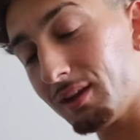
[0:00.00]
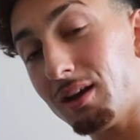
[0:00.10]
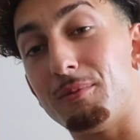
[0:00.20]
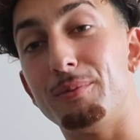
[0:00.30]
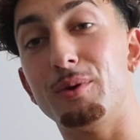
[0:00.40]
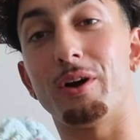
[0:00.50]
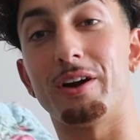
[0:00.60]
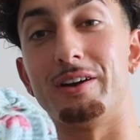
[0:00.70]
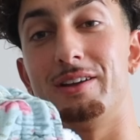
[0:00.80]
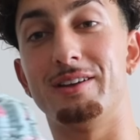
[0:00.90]
I'm gonna be
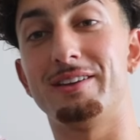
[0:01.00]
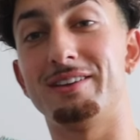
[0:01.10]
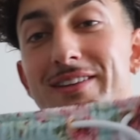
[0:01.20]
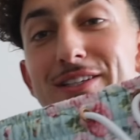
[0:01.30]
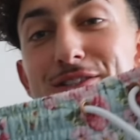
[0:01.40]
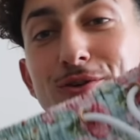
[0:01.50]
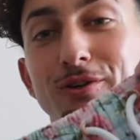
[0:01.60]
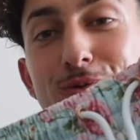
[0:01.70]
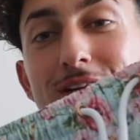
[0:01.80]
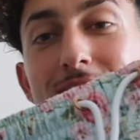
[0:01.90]
wearing these
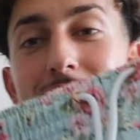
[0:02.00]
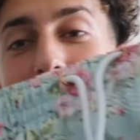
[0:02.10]
shorts with it.